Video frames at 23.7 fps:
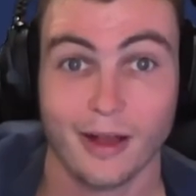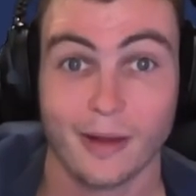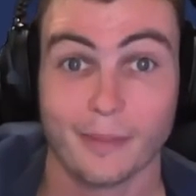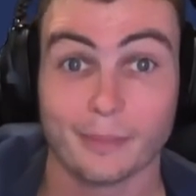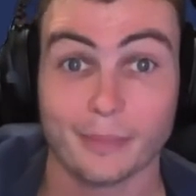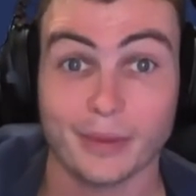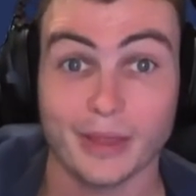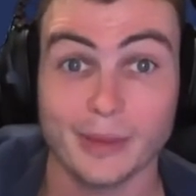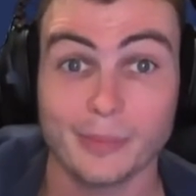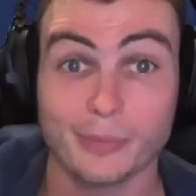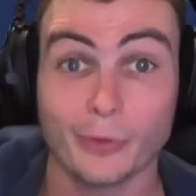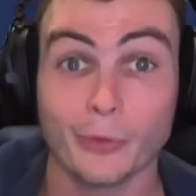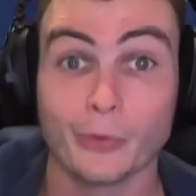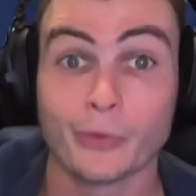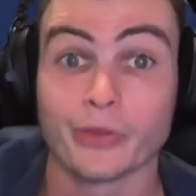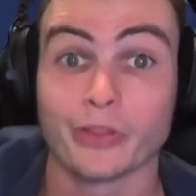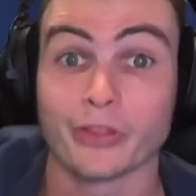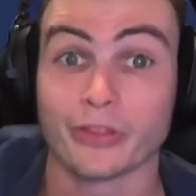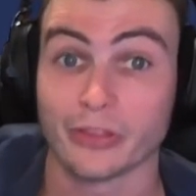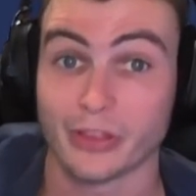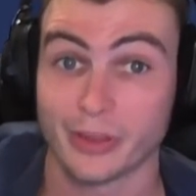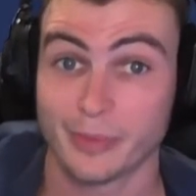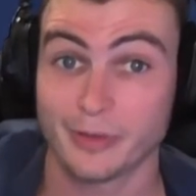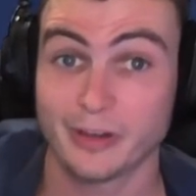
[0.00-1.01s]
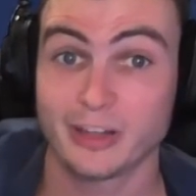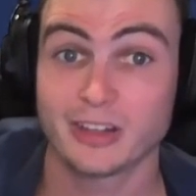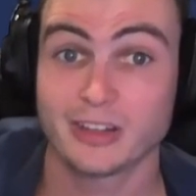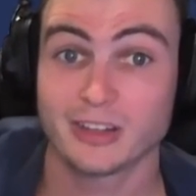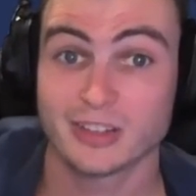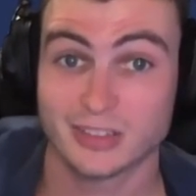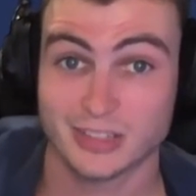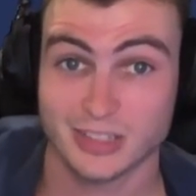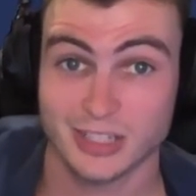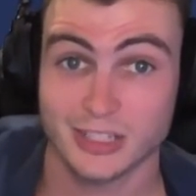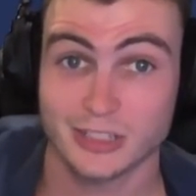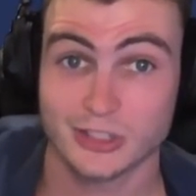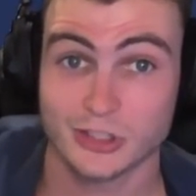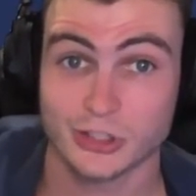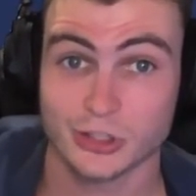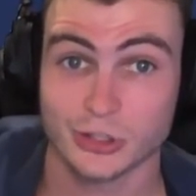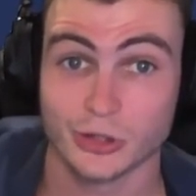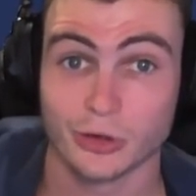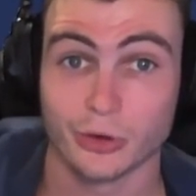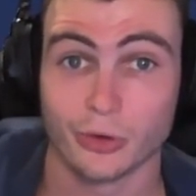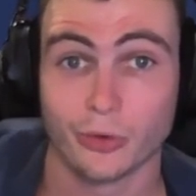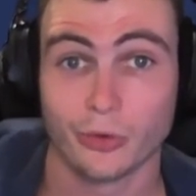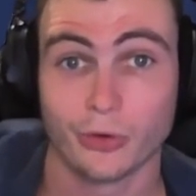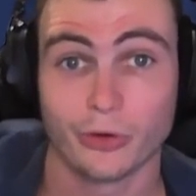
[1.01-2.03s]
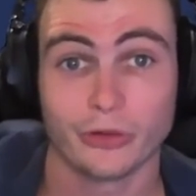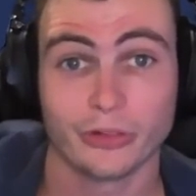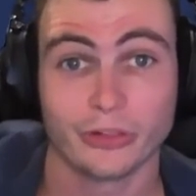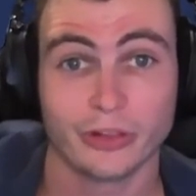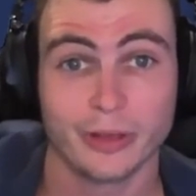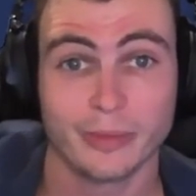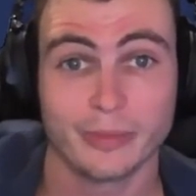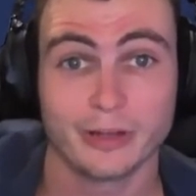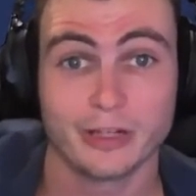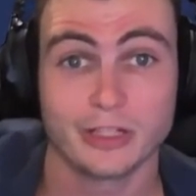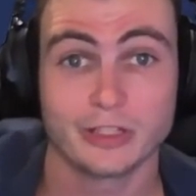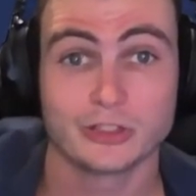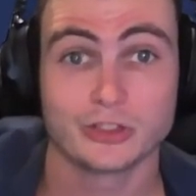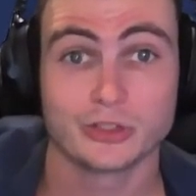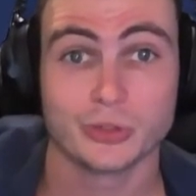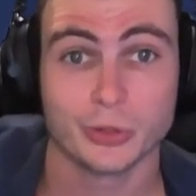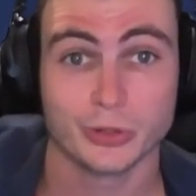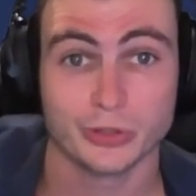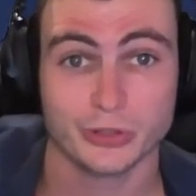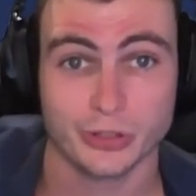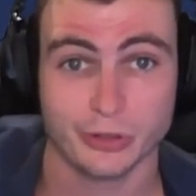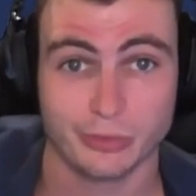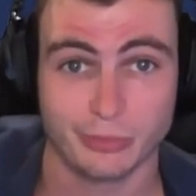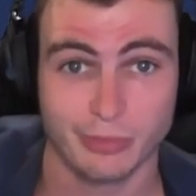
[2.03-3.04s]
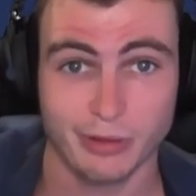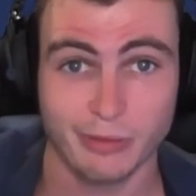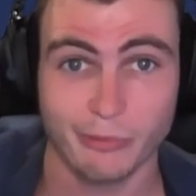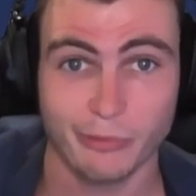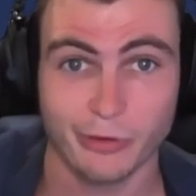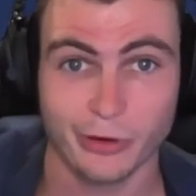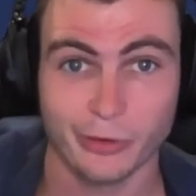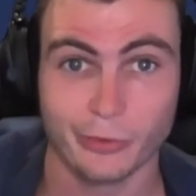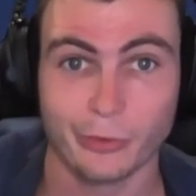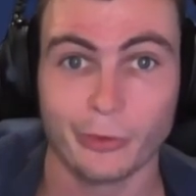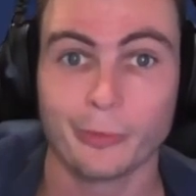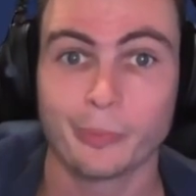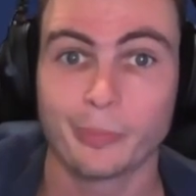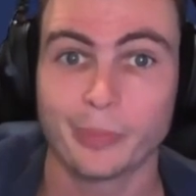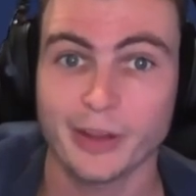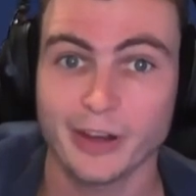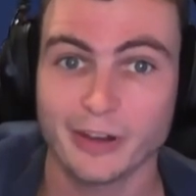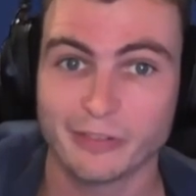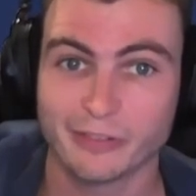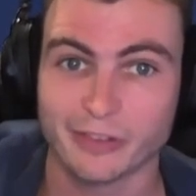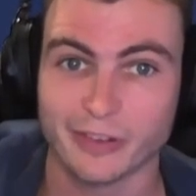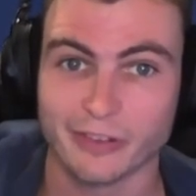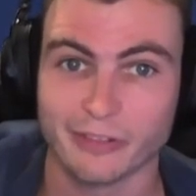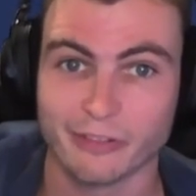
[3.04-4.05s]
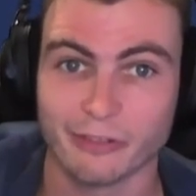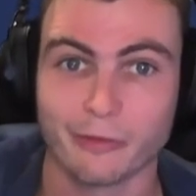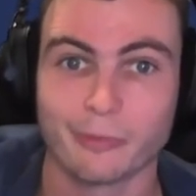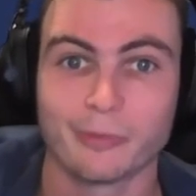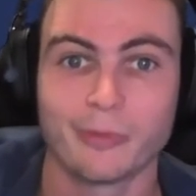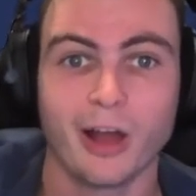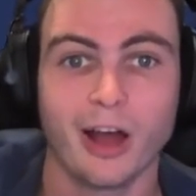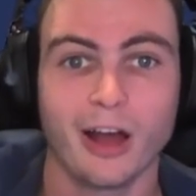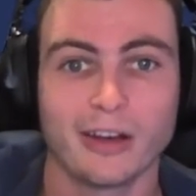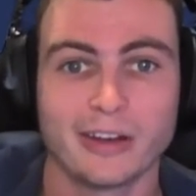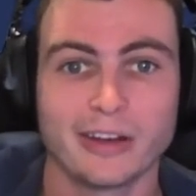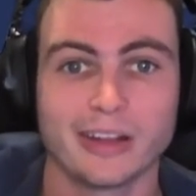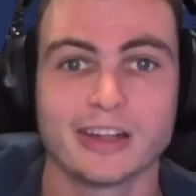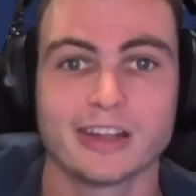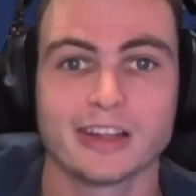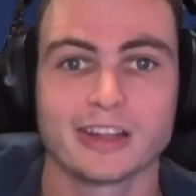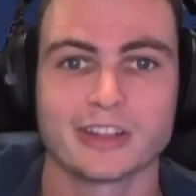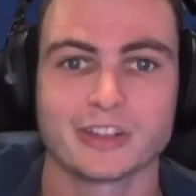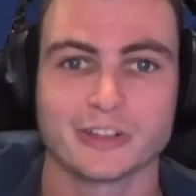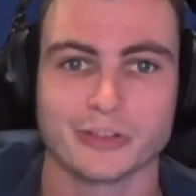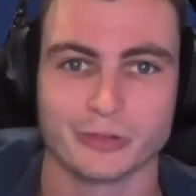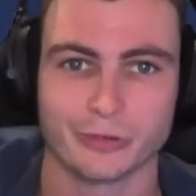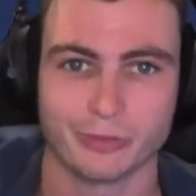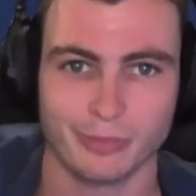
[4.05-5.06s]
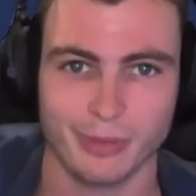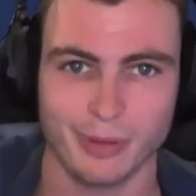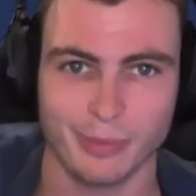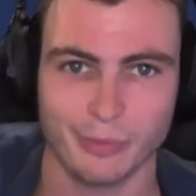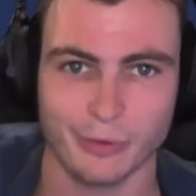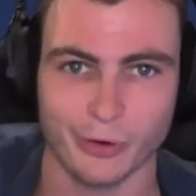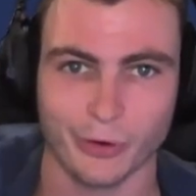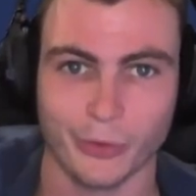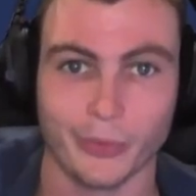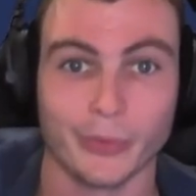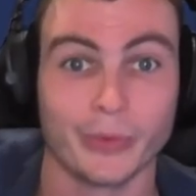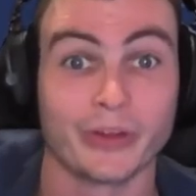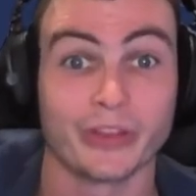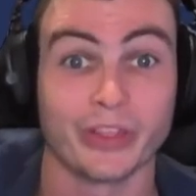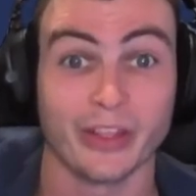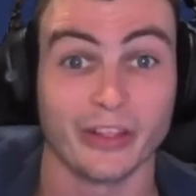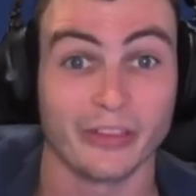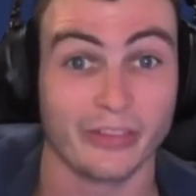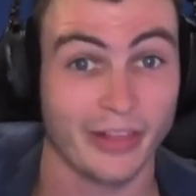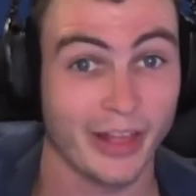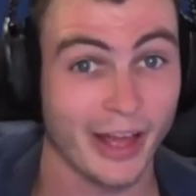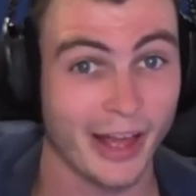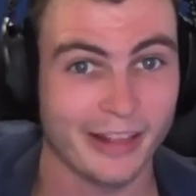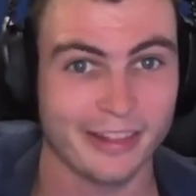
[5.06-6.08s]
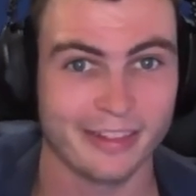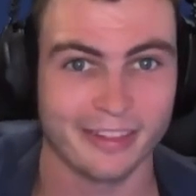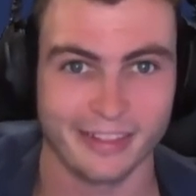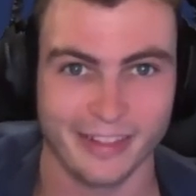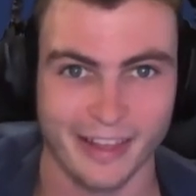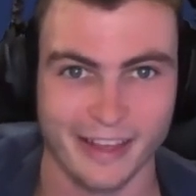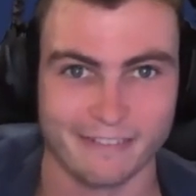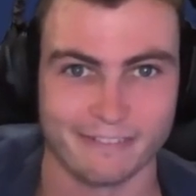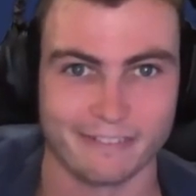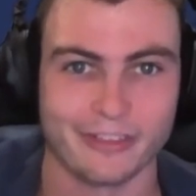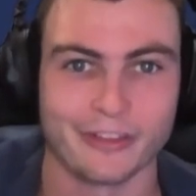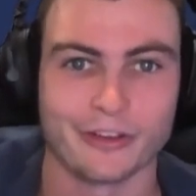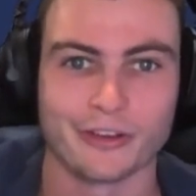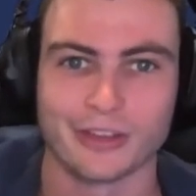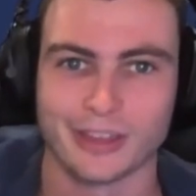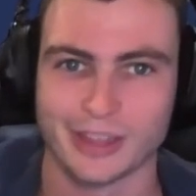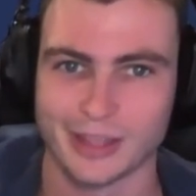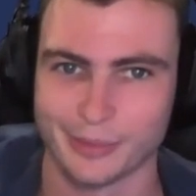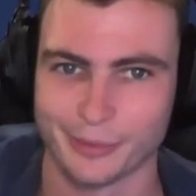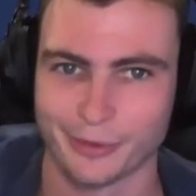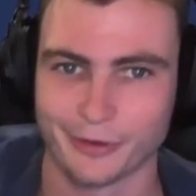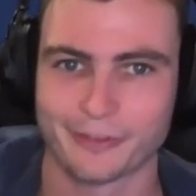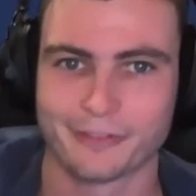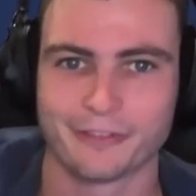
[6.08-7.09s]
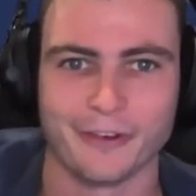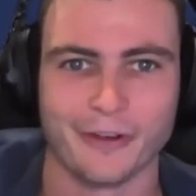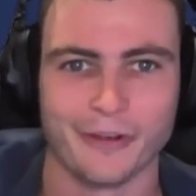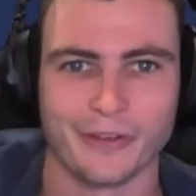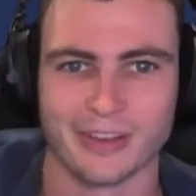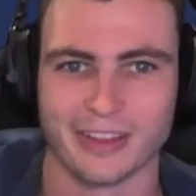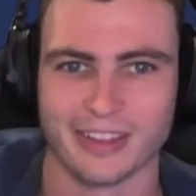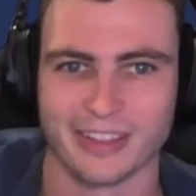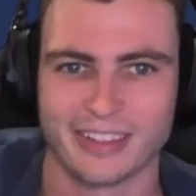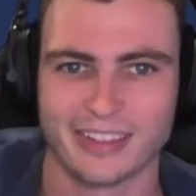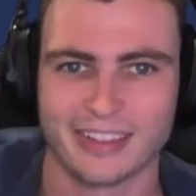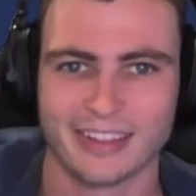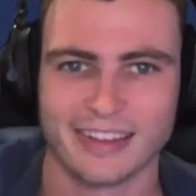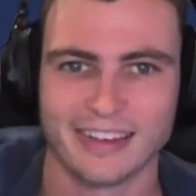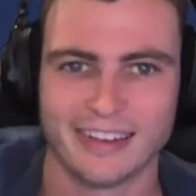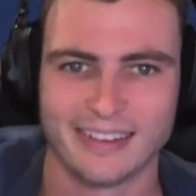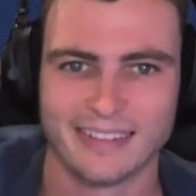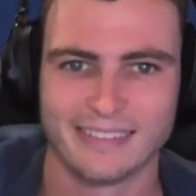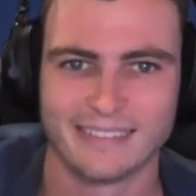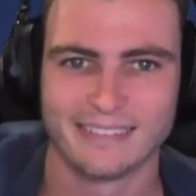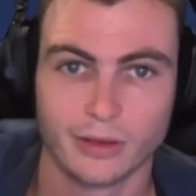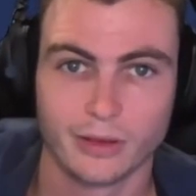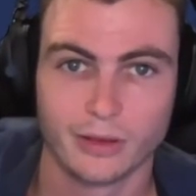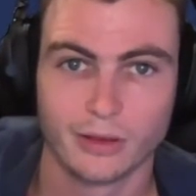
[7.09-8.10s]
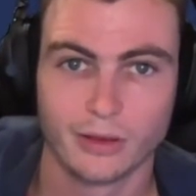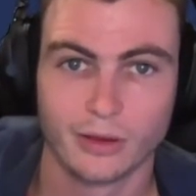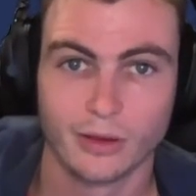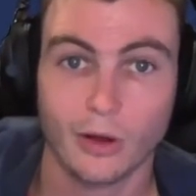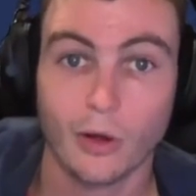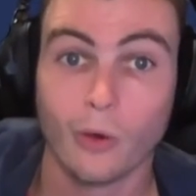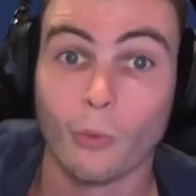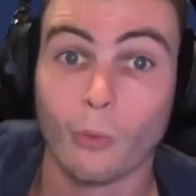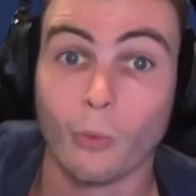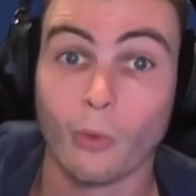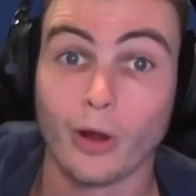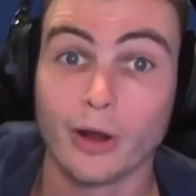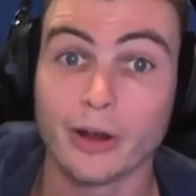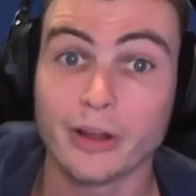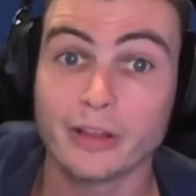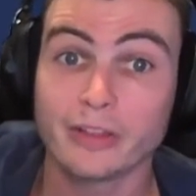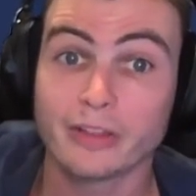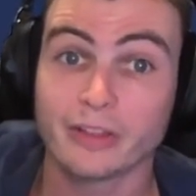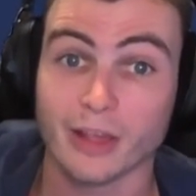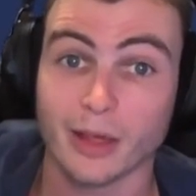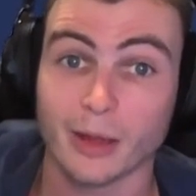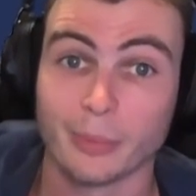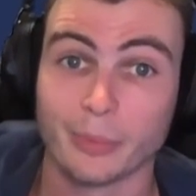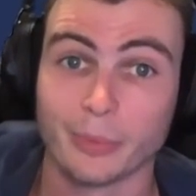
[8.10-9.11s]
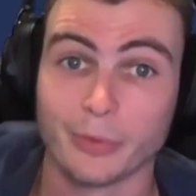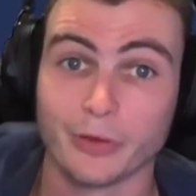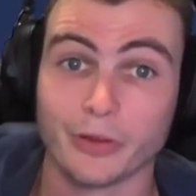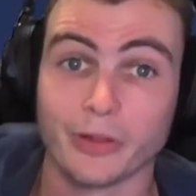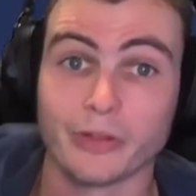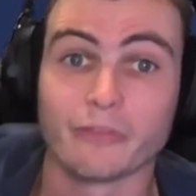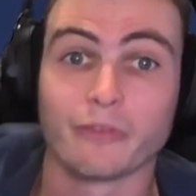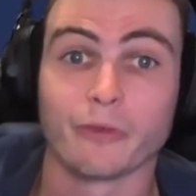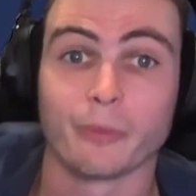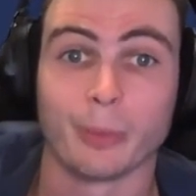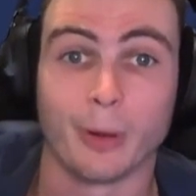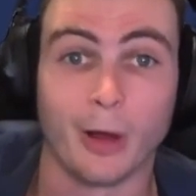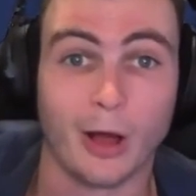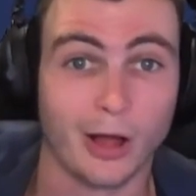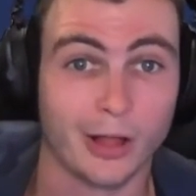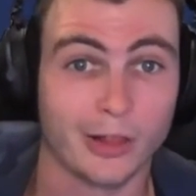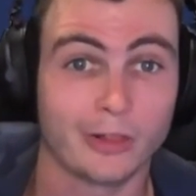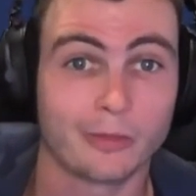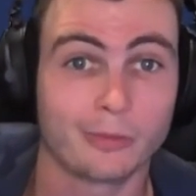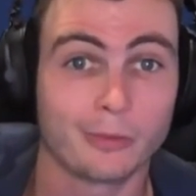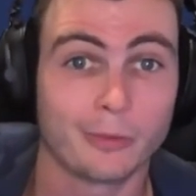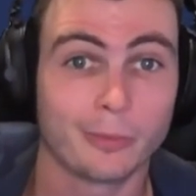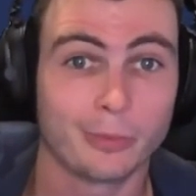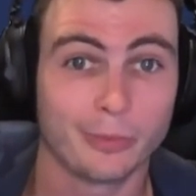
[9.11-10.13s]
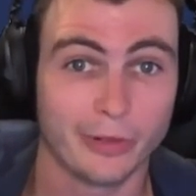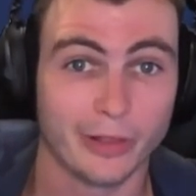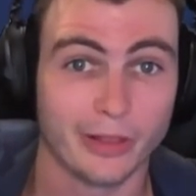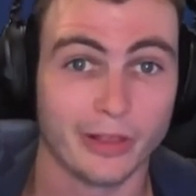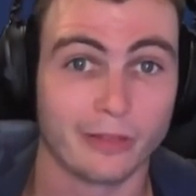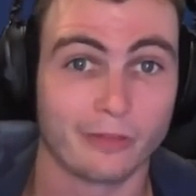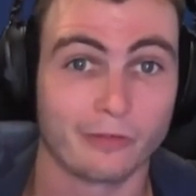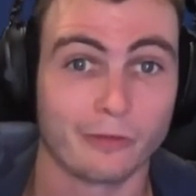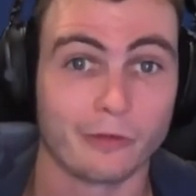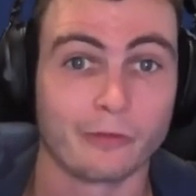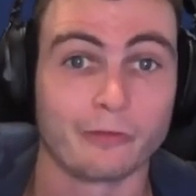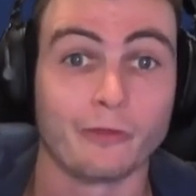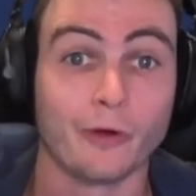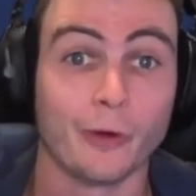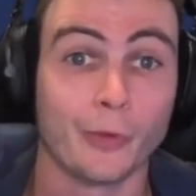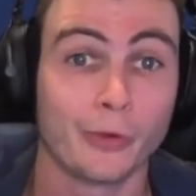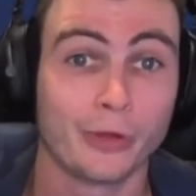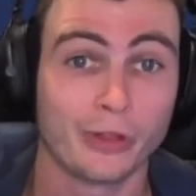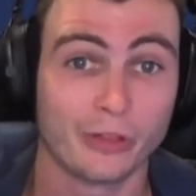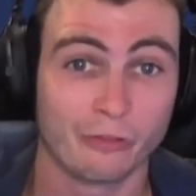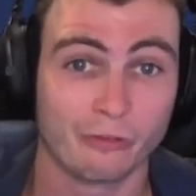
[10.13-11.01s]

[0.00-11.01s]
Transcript: People with limited attention or limited short-term memory will benefit from not needing to remember where they last left their keyboard focus. One example of a possible place for focus